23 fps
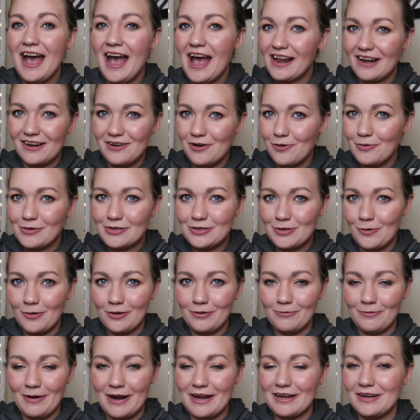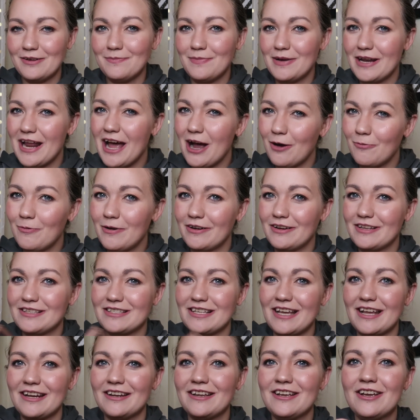And I know it's totally random, but how weird is
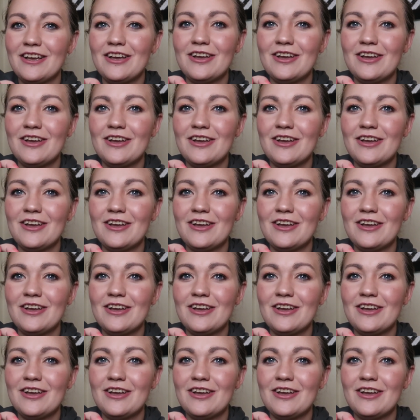that?